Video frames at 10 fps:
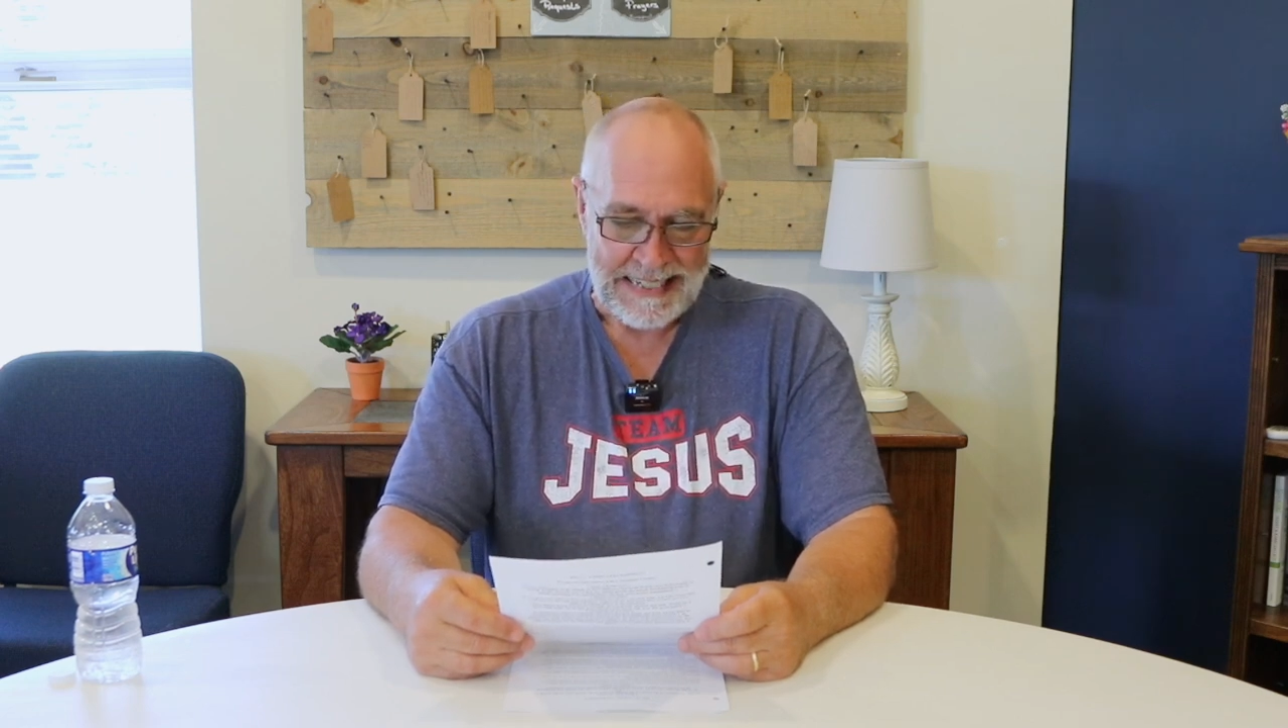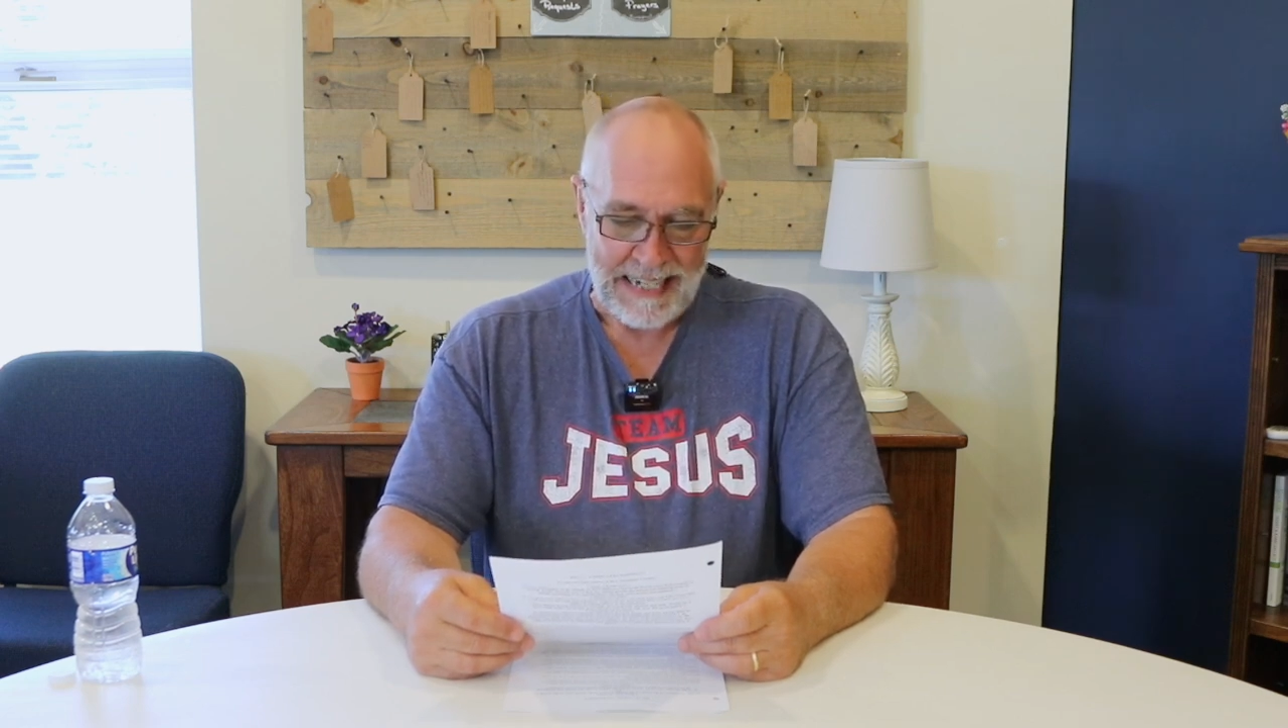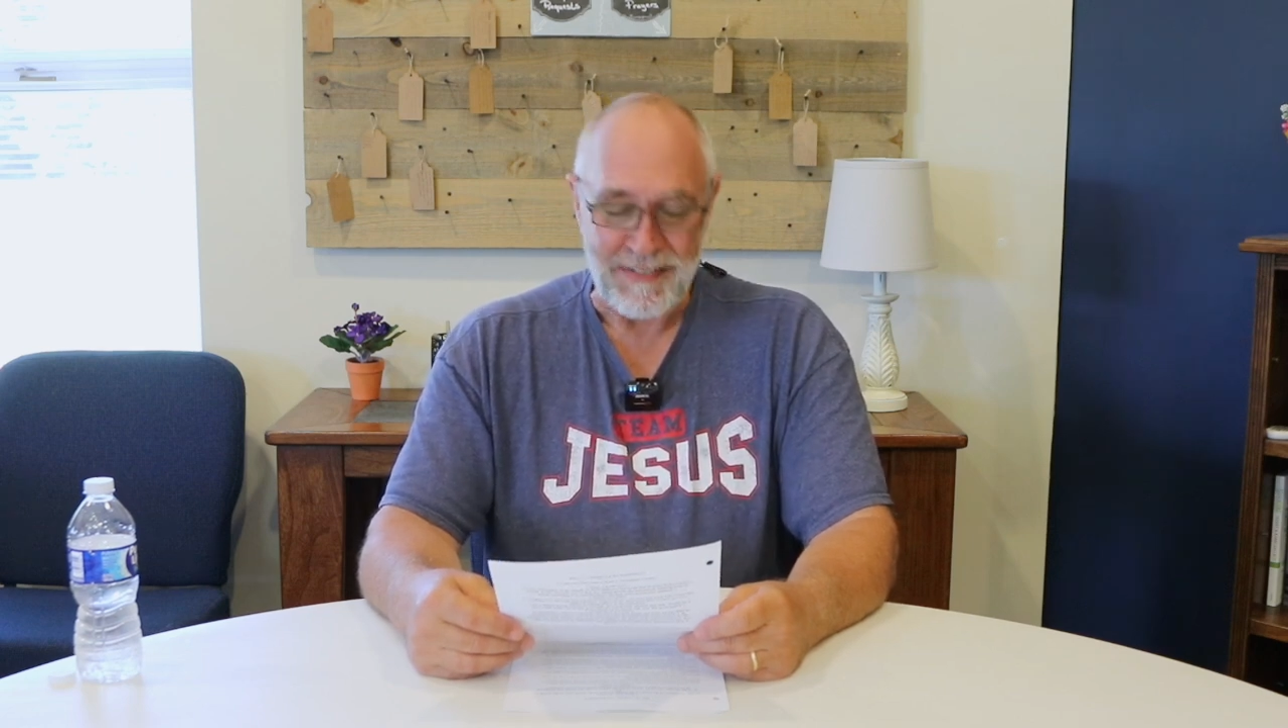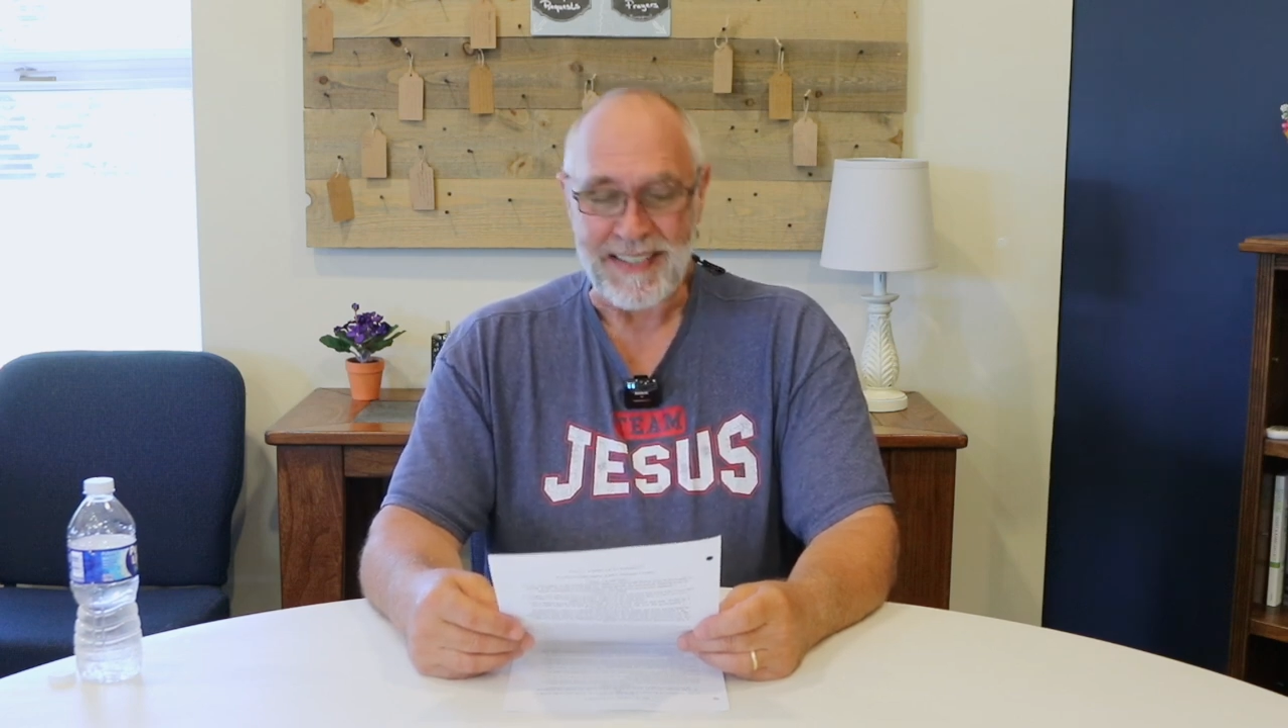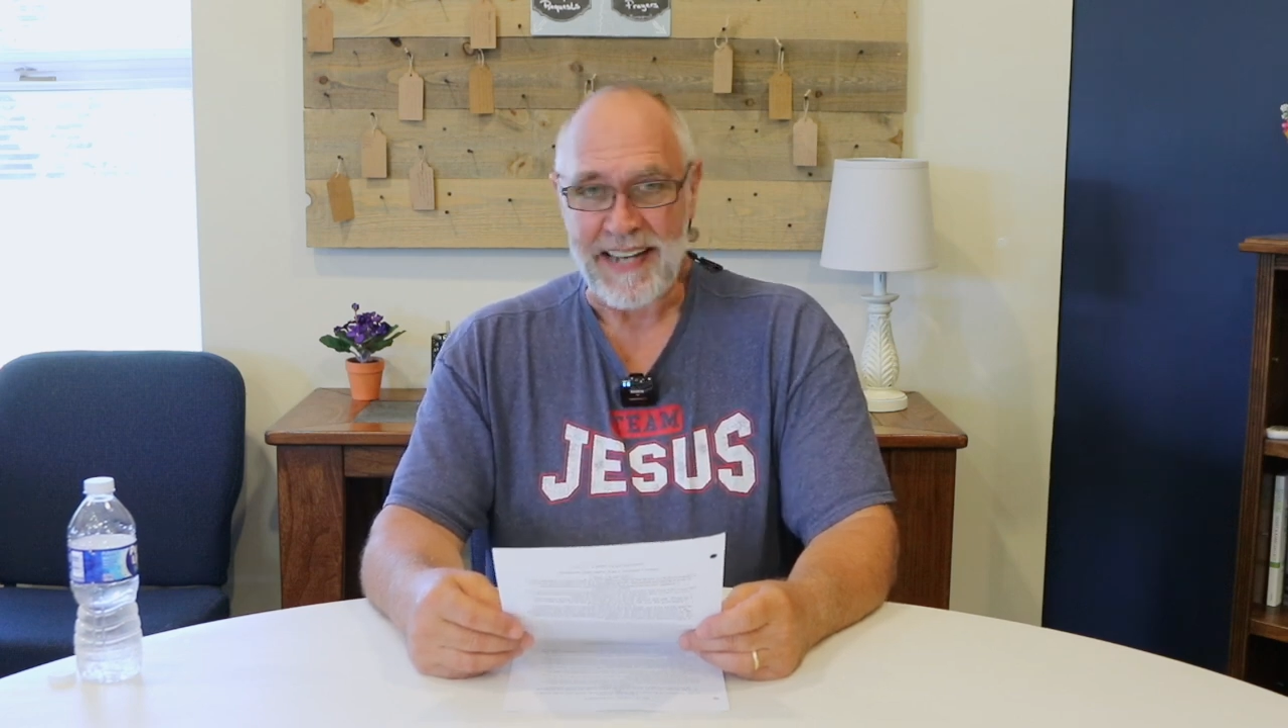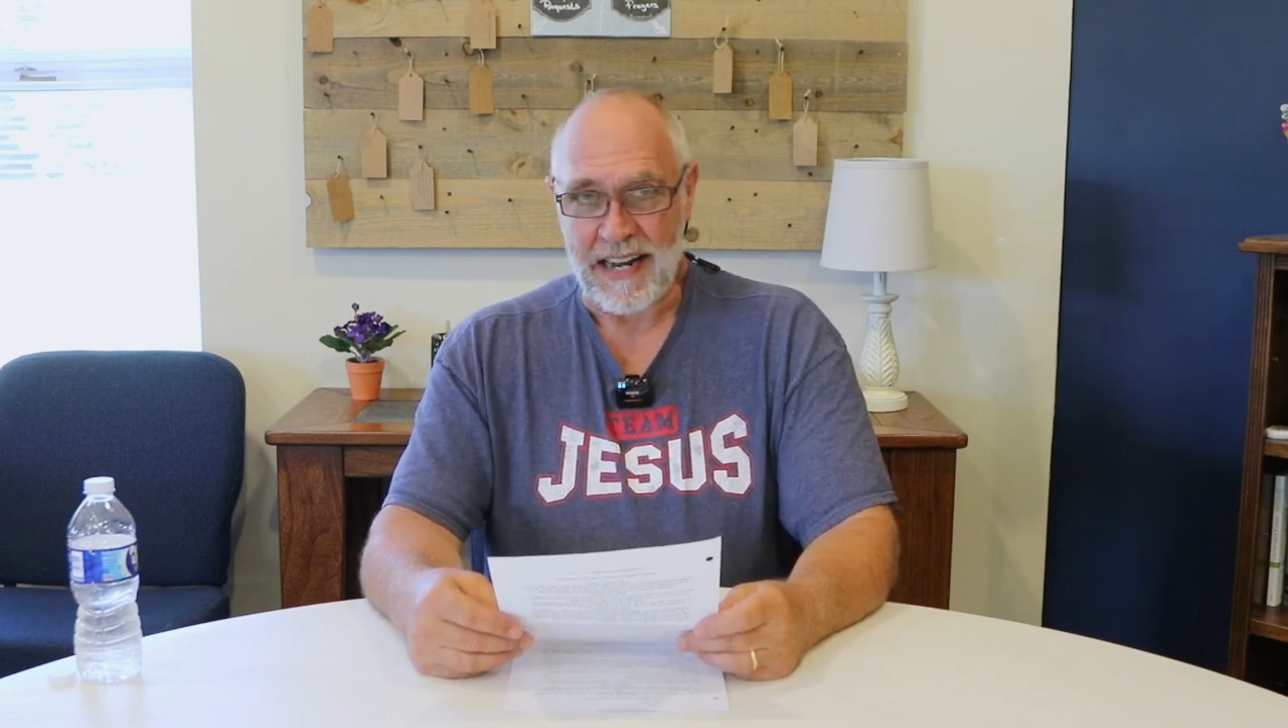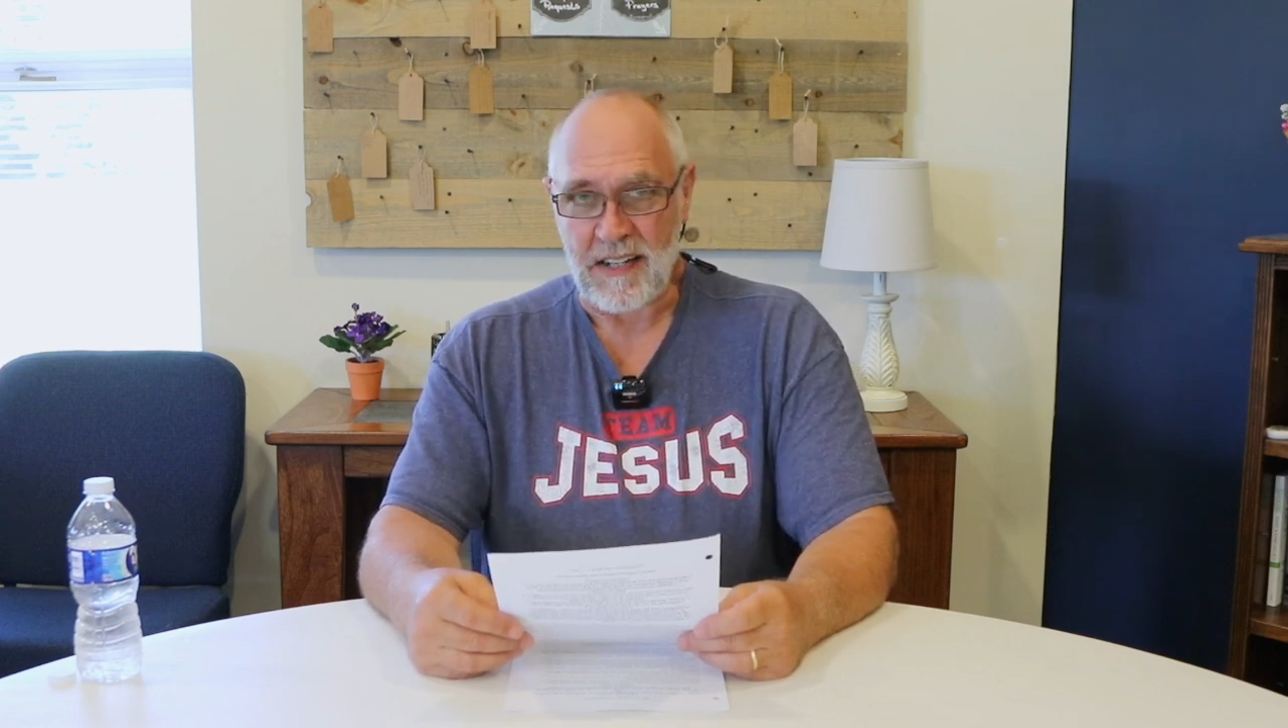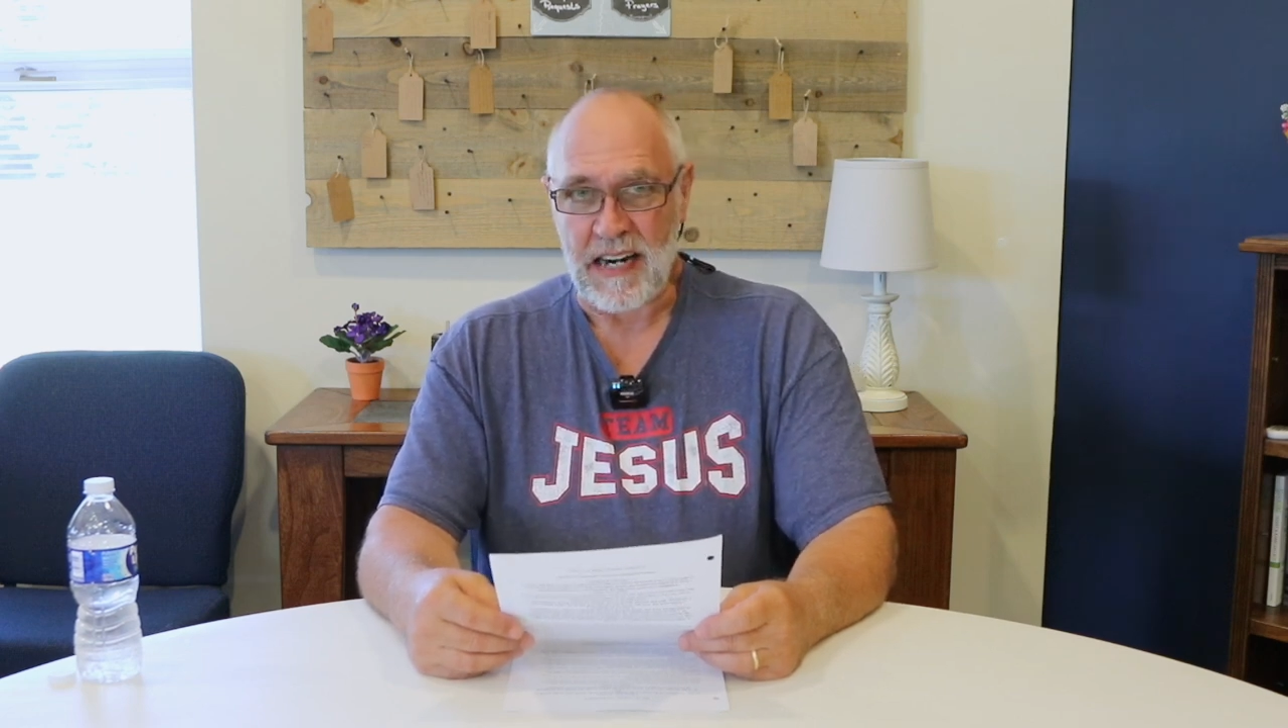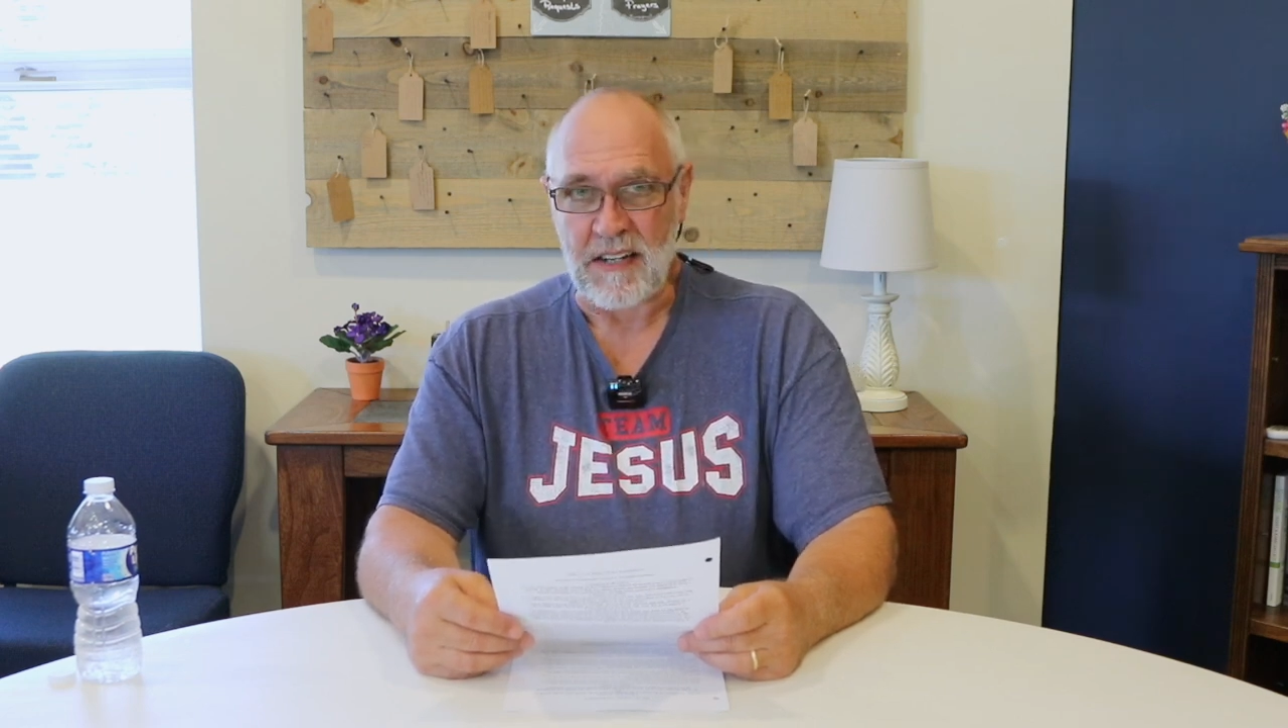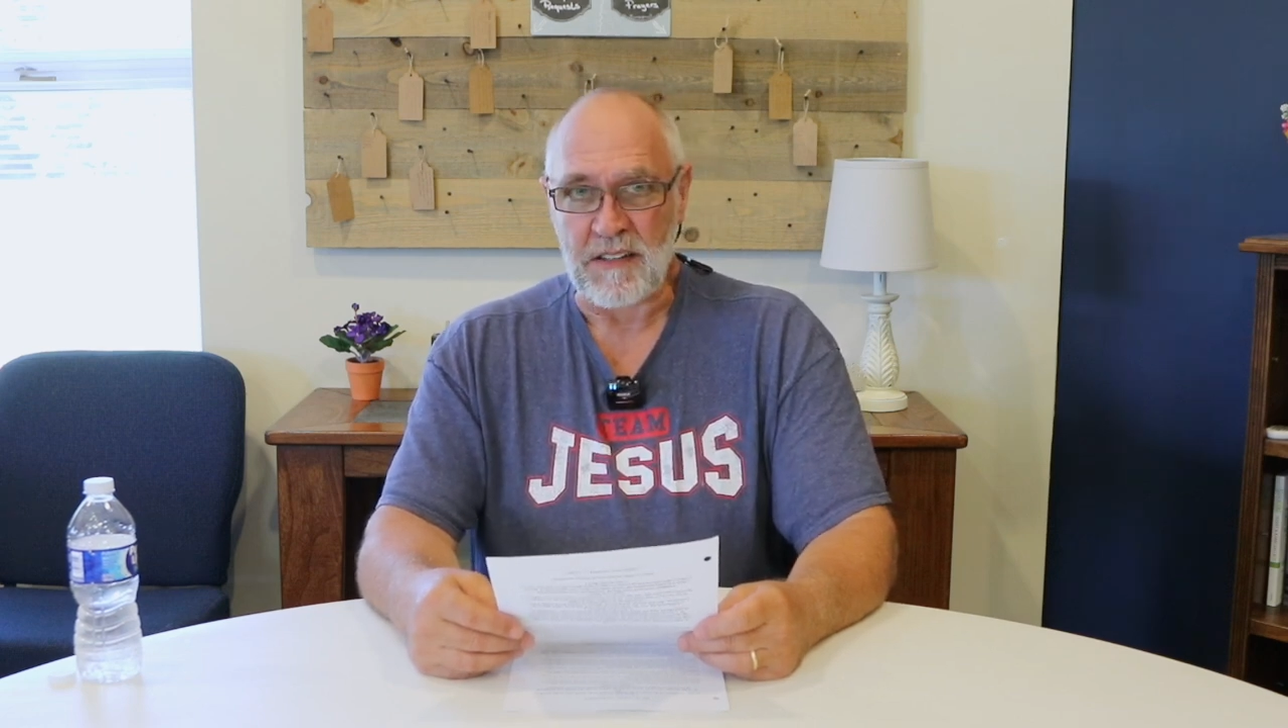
I've entitled our